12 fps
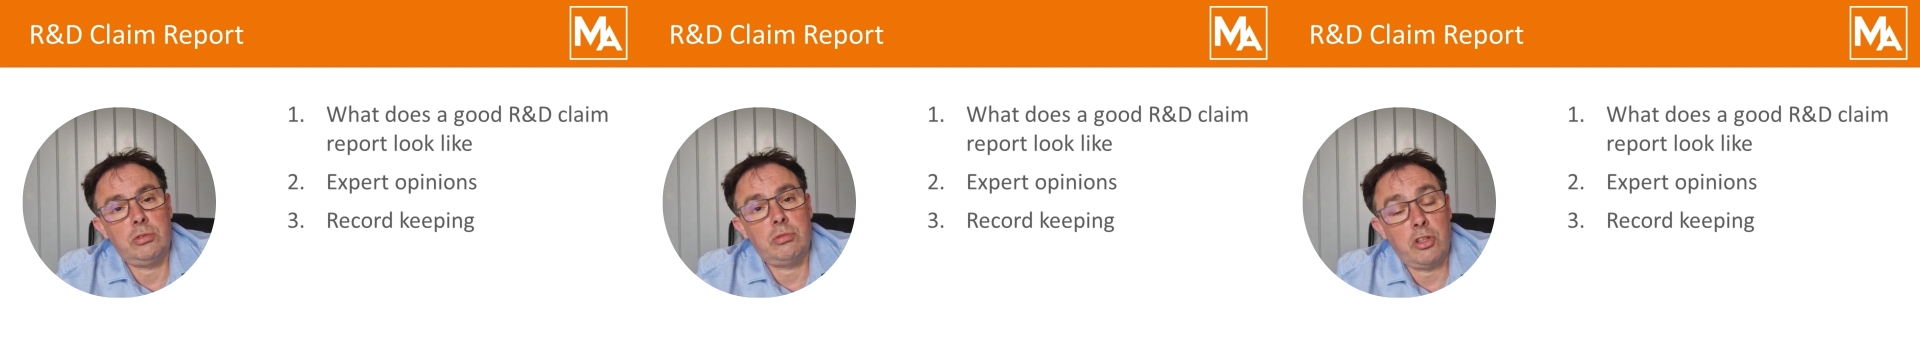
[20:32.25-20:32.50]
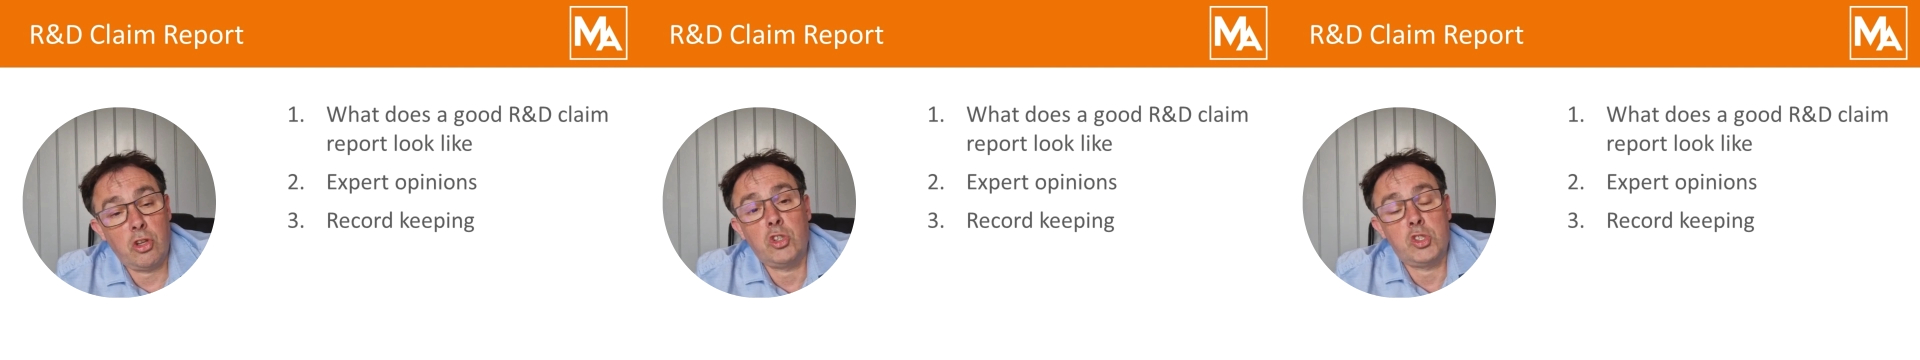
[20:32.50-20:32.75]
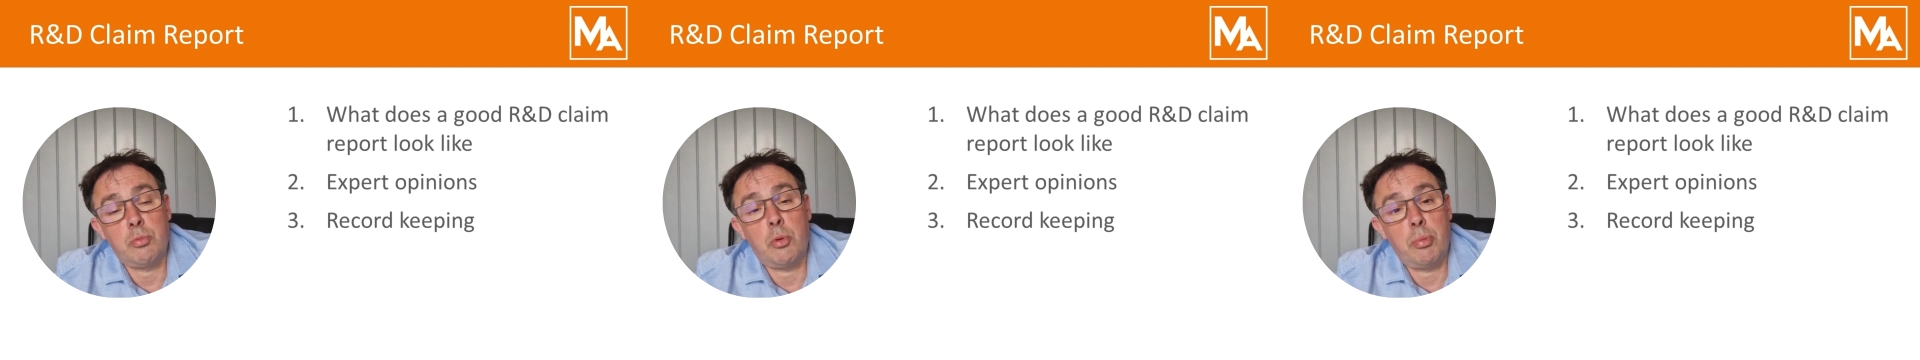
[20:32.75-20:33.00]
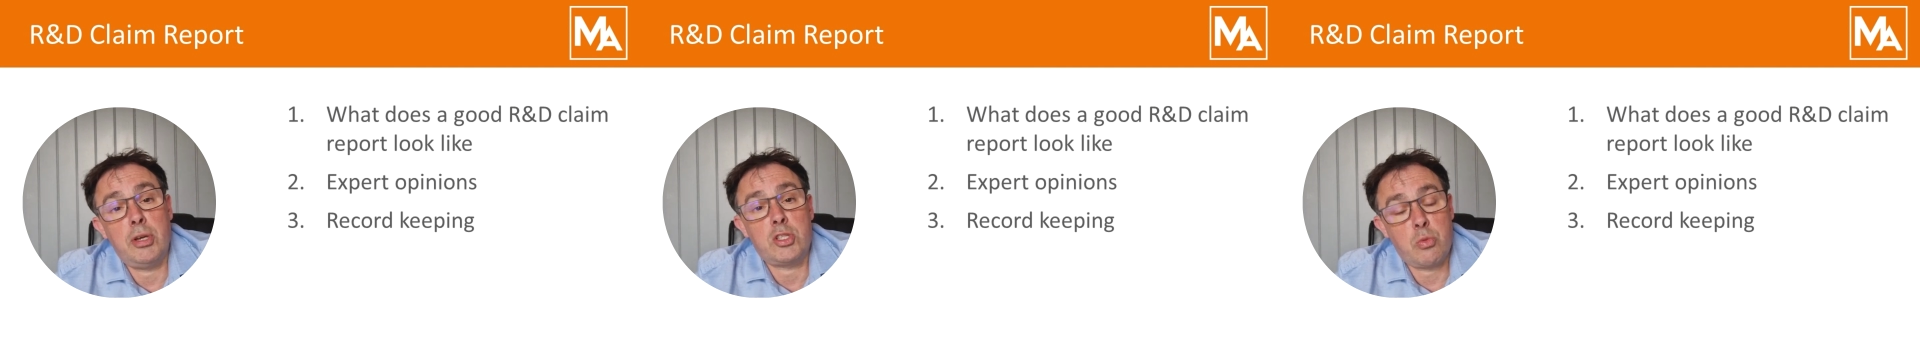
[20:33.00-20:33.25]
the knowledgeable
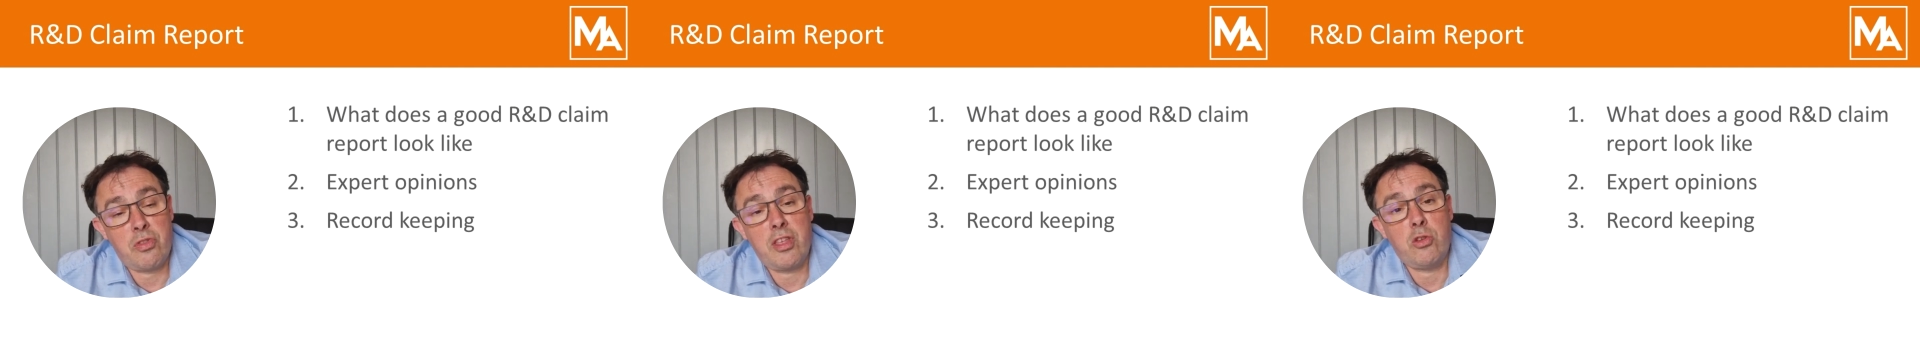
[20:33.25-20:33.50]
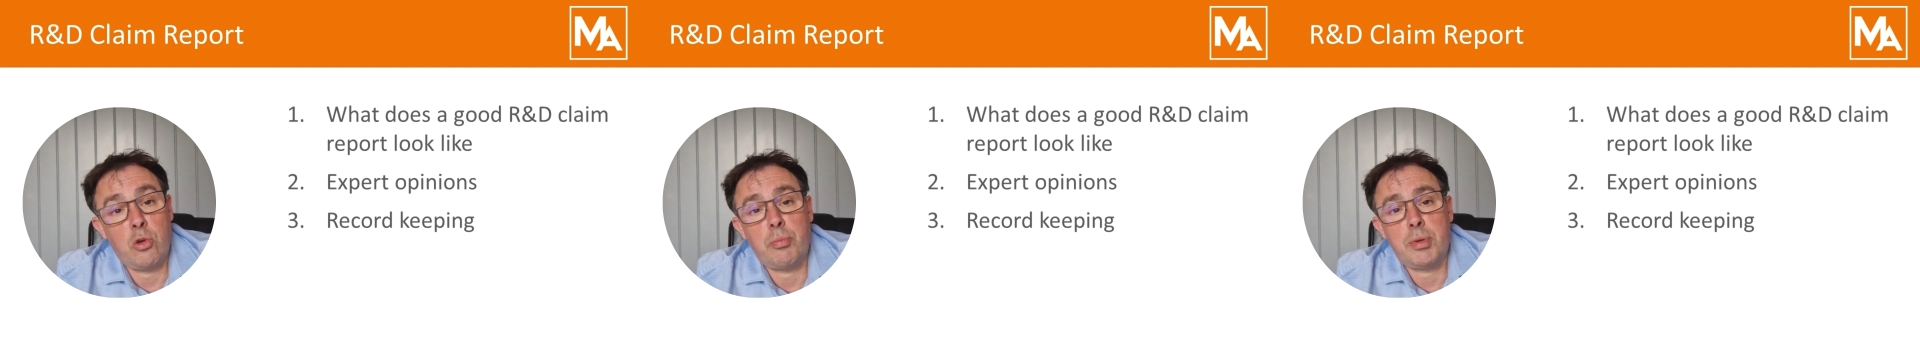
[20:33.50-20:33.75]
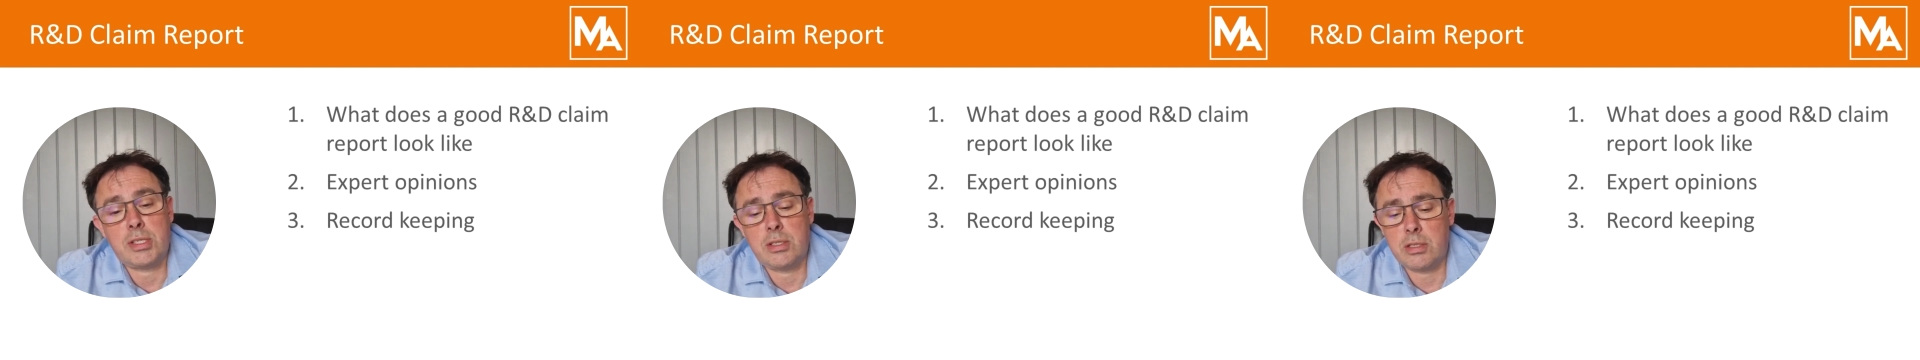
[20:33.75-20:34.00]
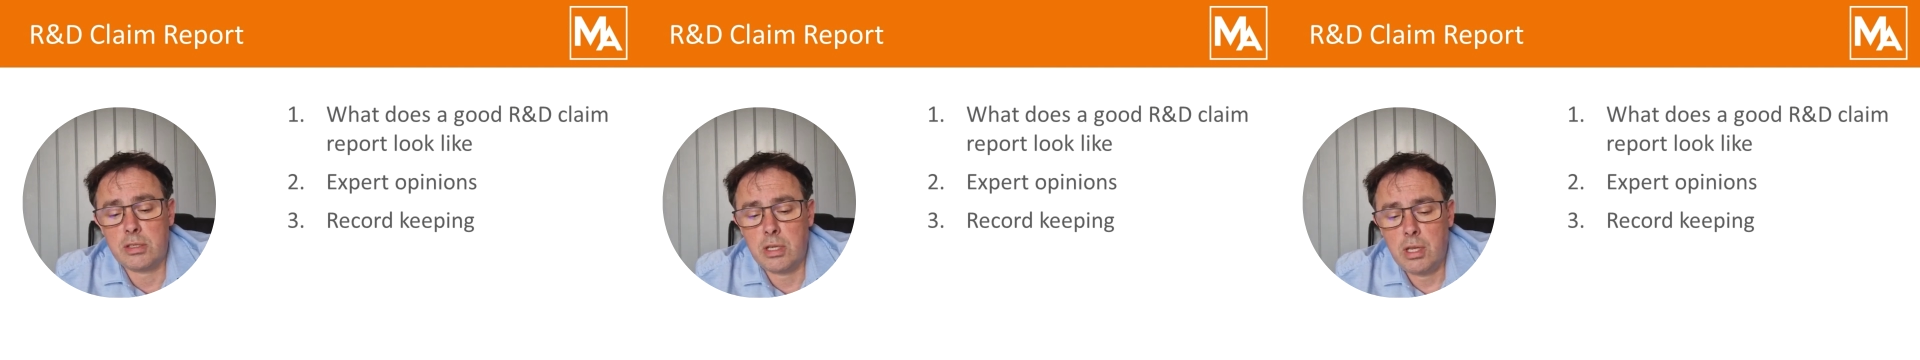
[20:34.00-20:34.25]
person within your
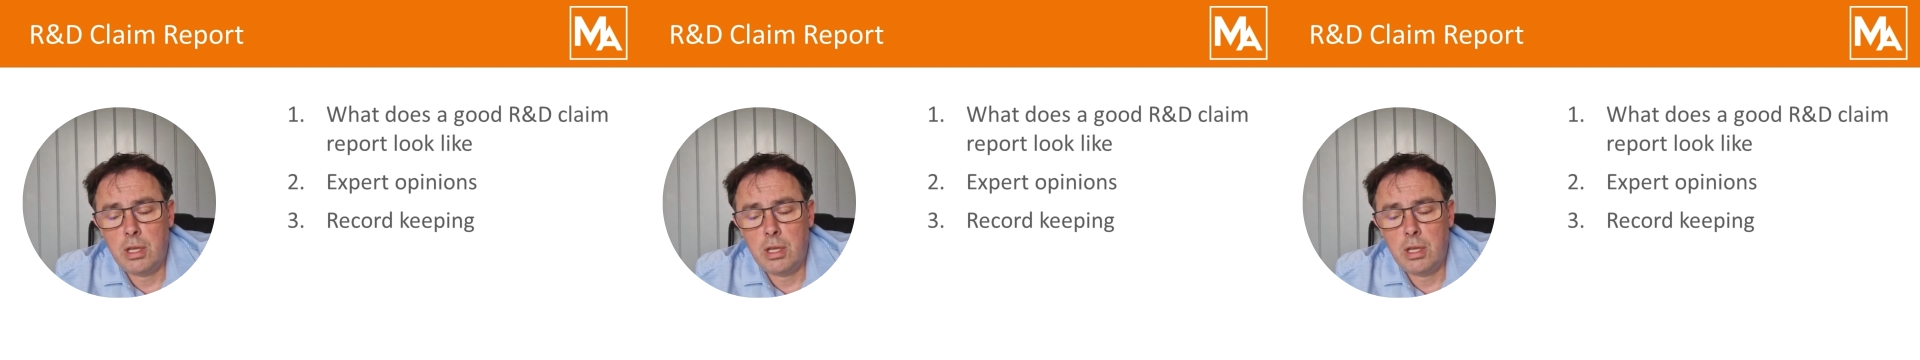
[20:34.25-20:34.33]
business,